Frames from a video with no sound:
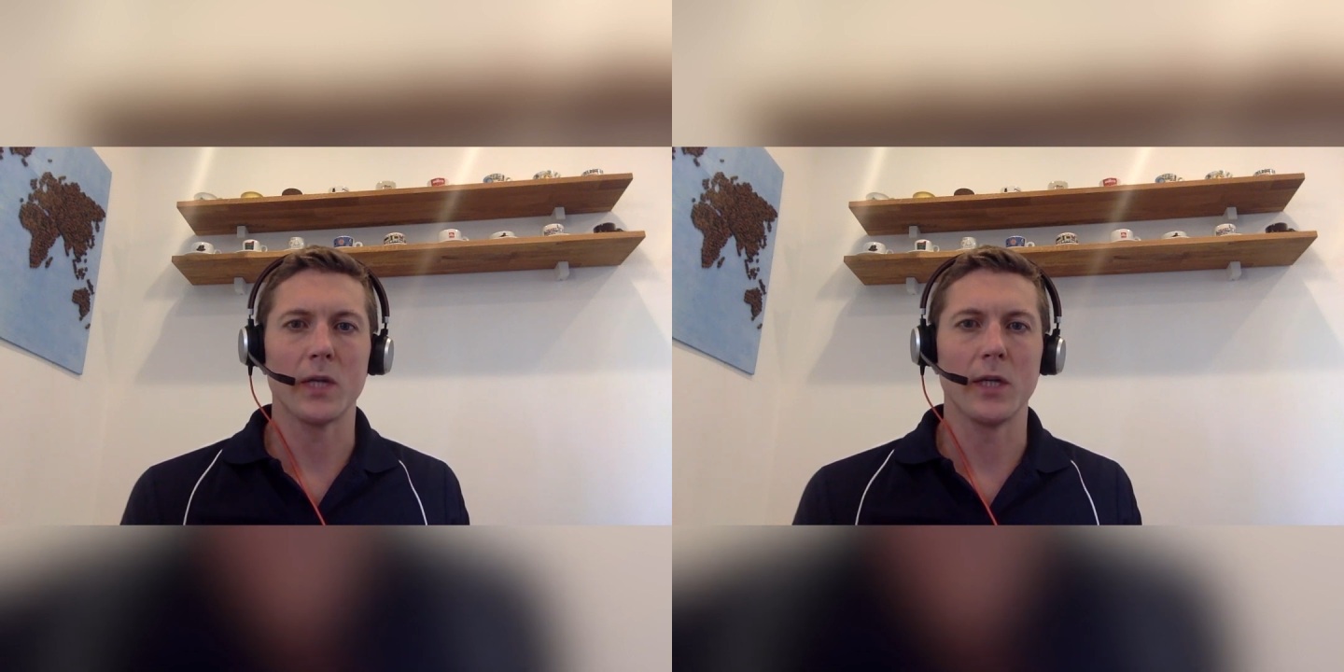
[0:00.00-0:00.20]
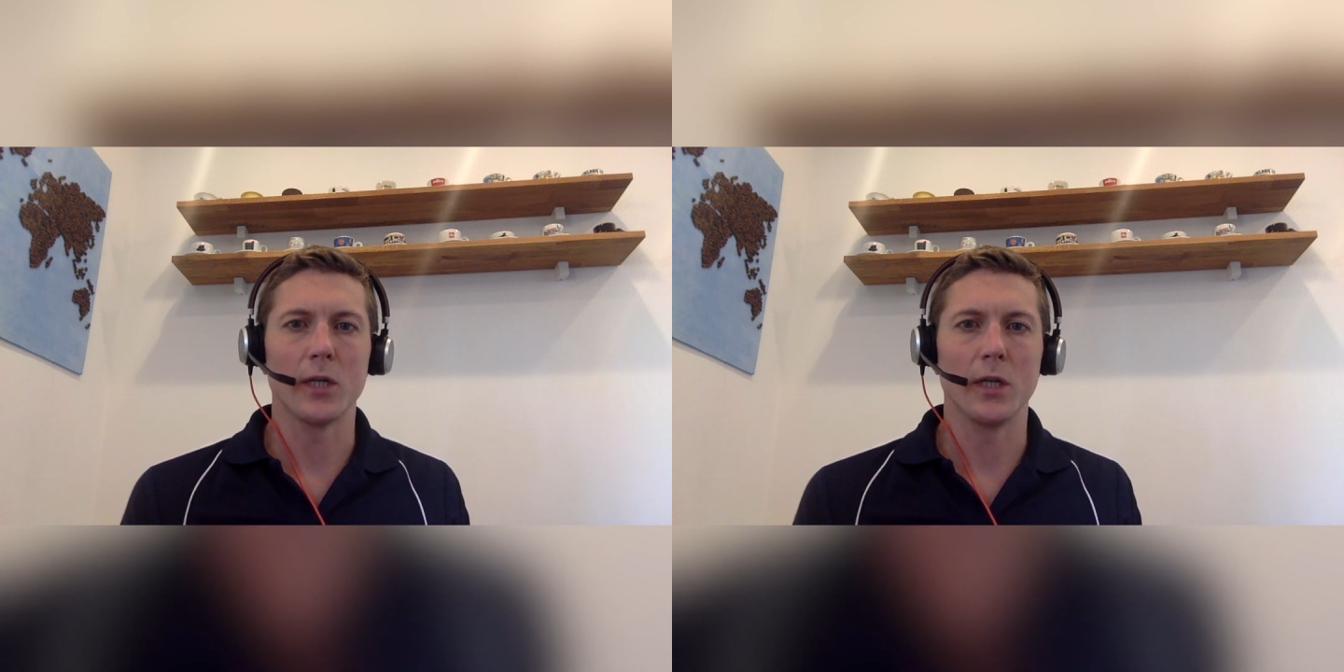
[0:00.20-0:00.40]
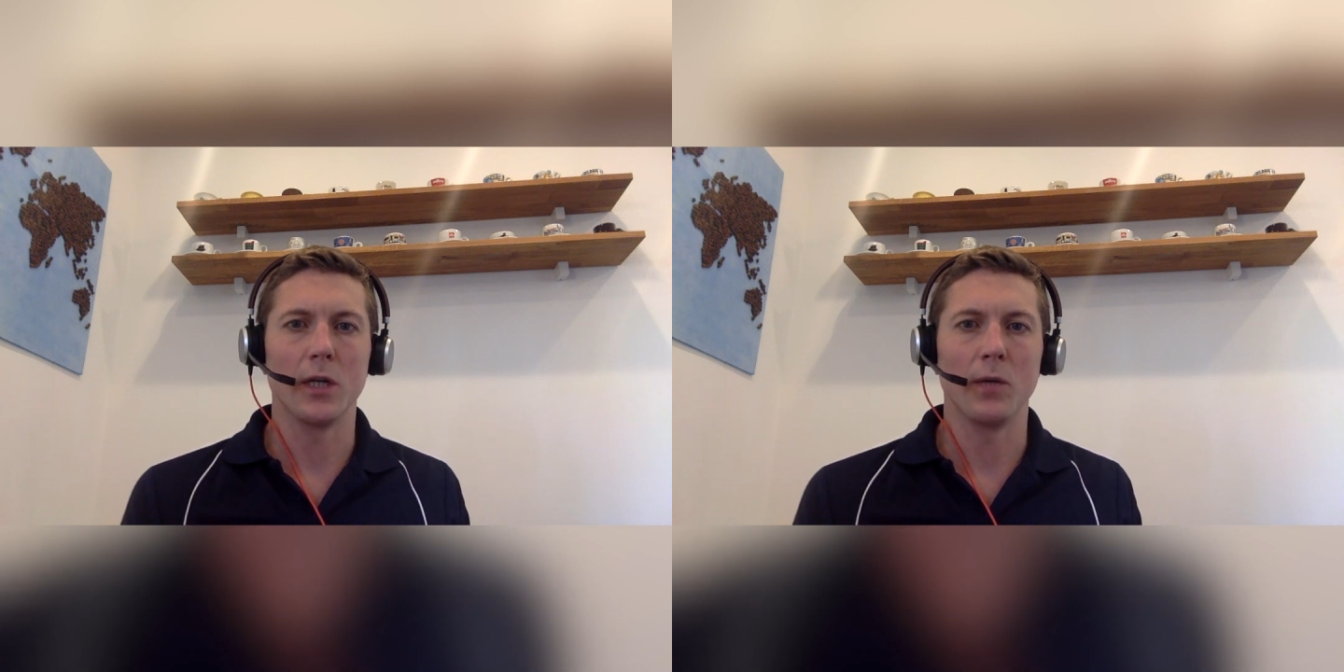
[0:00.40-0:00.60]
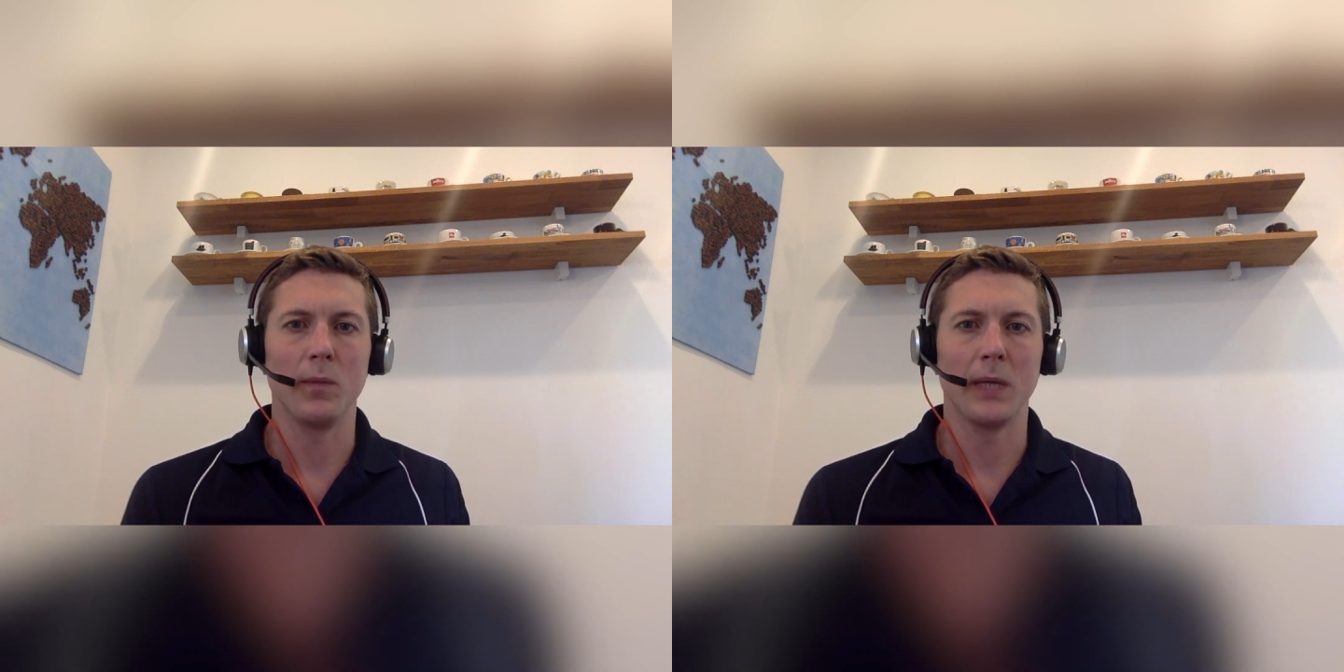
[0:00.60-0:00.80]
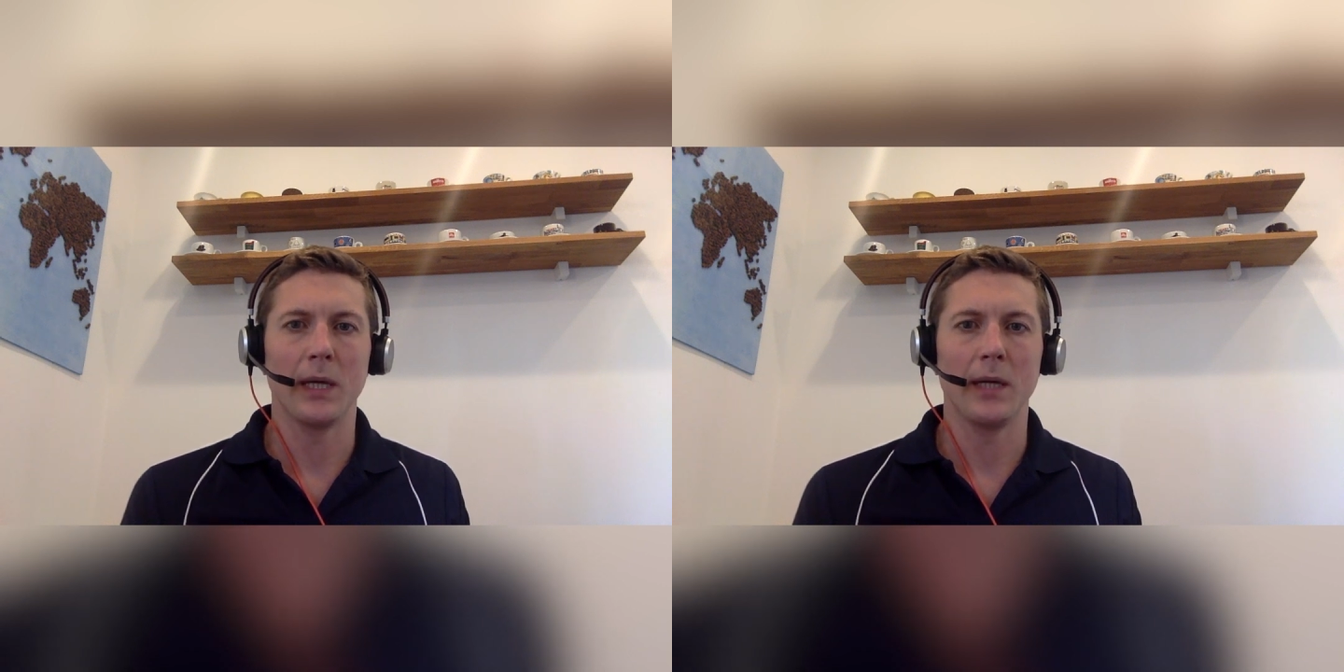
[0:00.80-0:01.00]
Engineering
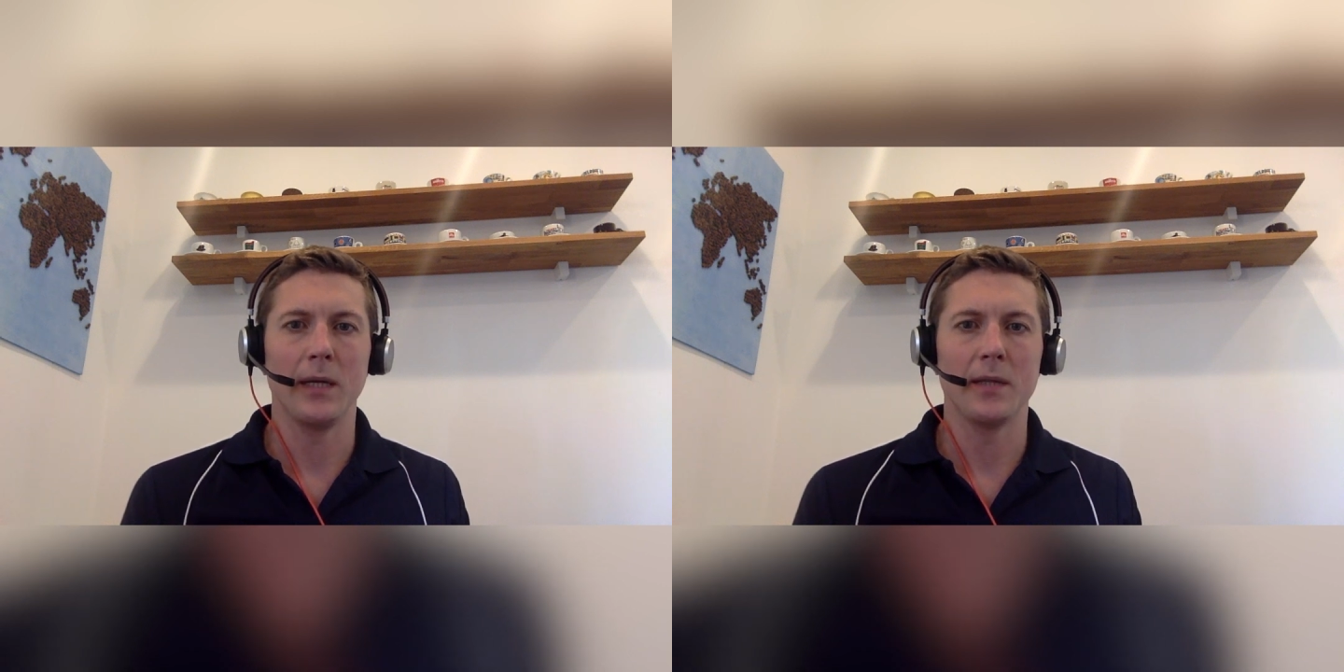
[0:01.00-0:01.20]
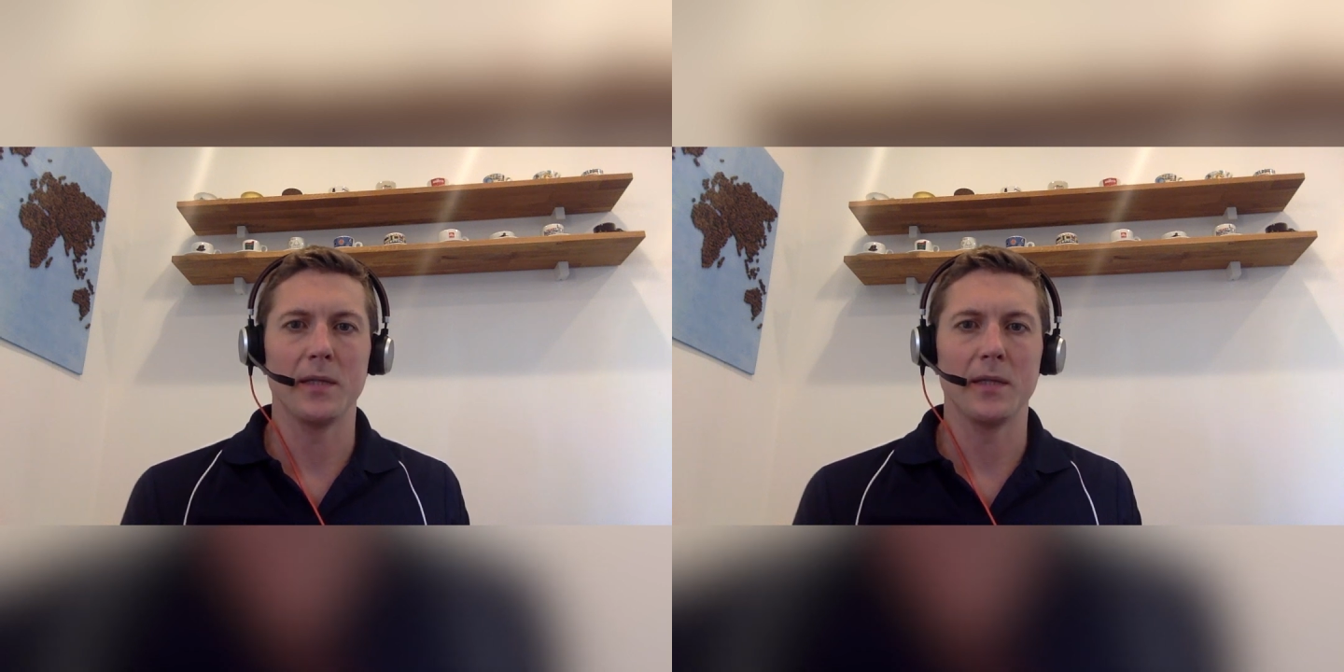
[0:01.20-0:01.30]
Mechanics,